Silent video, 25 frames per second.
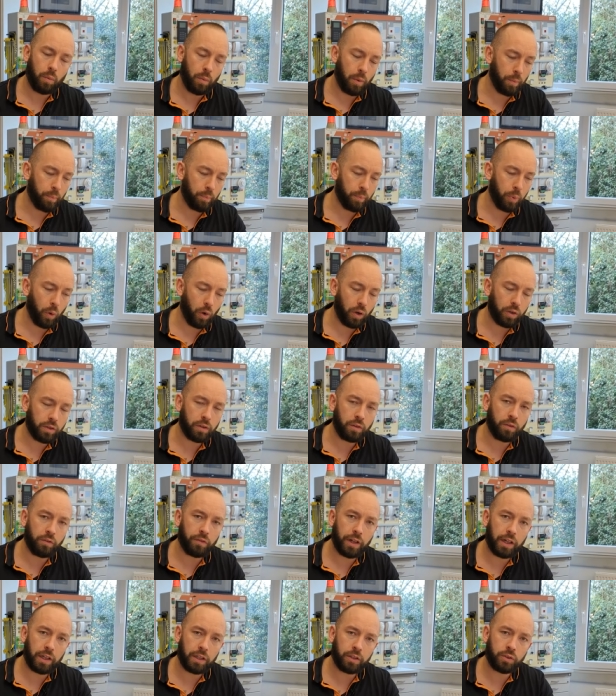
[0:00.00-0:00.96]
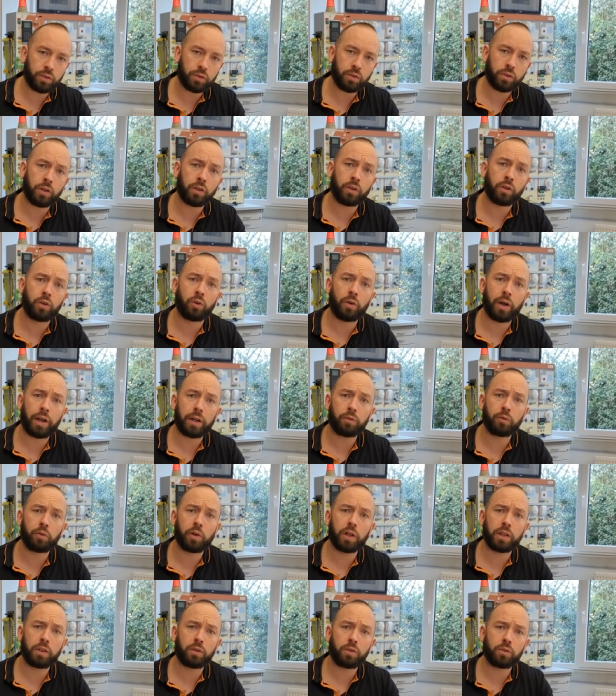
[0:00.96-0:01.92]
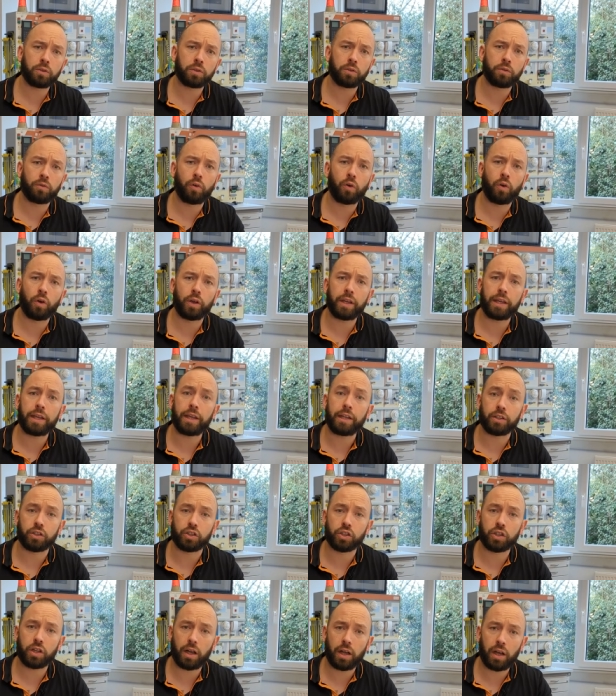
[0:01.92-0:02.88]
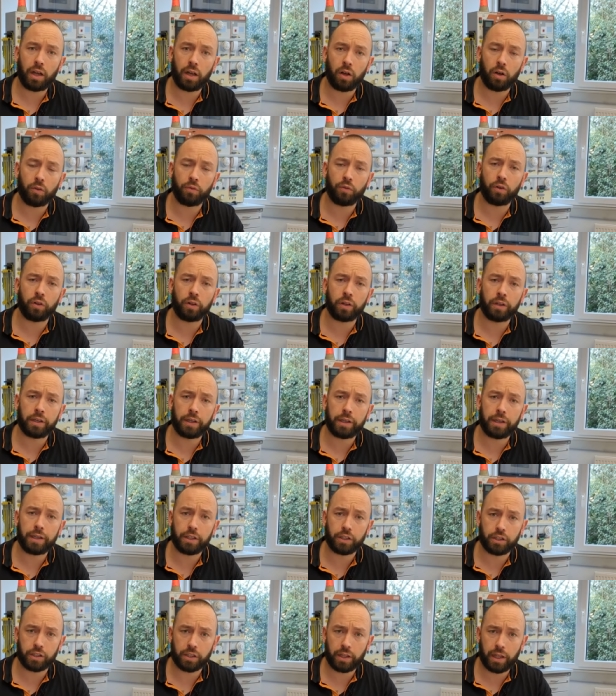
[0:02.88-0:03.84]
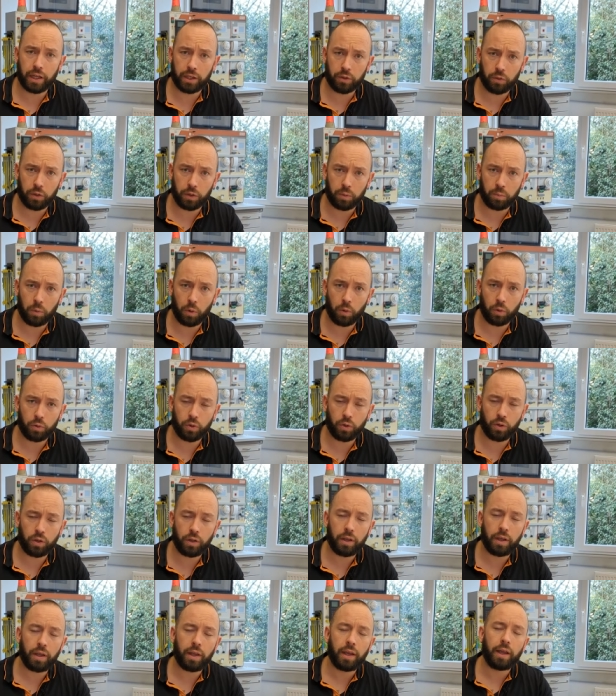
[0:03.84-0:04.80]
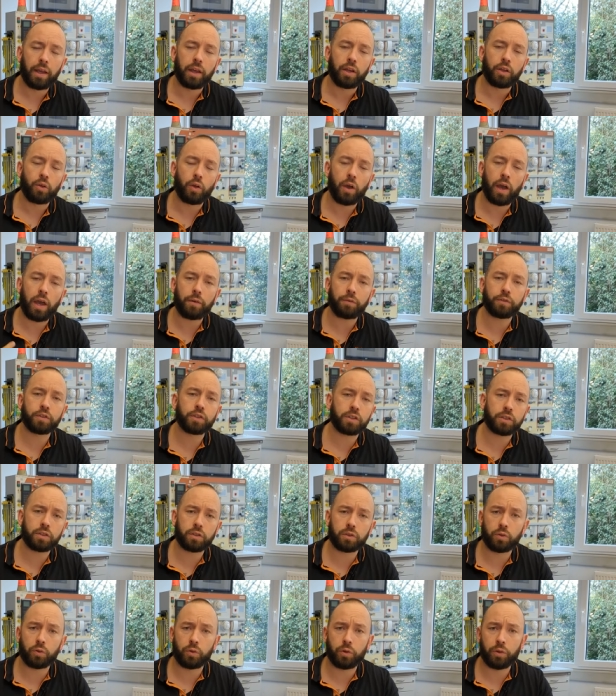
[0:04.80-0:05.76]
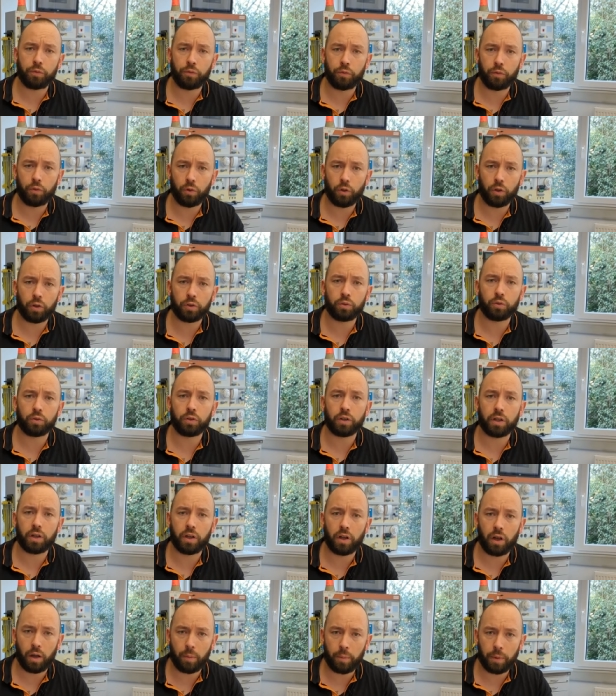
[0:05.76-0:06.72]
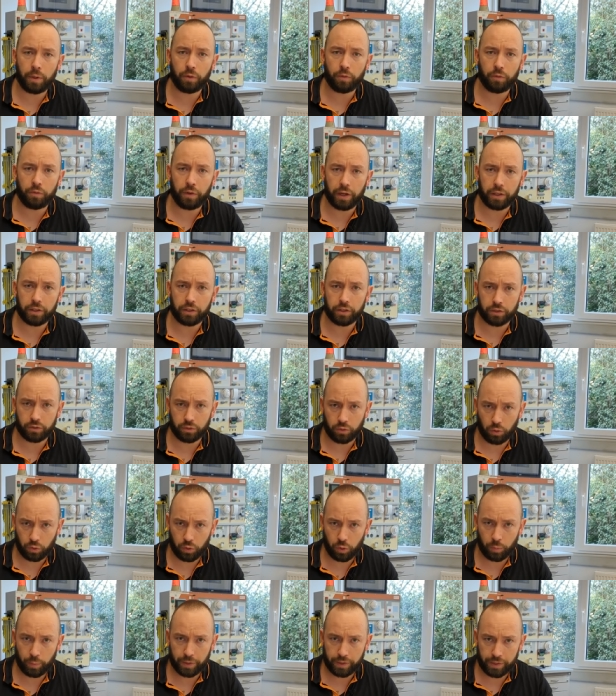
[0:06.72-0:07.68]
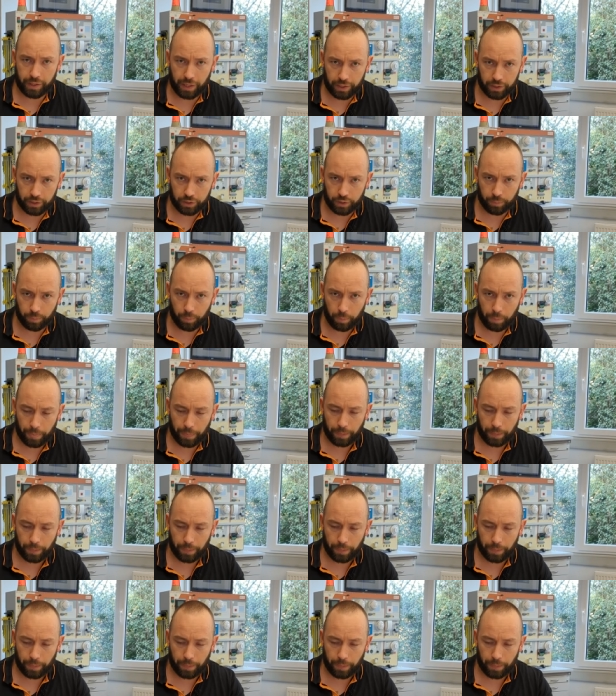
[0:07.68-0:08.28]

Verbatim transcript: important values or the correct values for each car, for each electric motor, you have just to refer to the car manufacturer's documentation.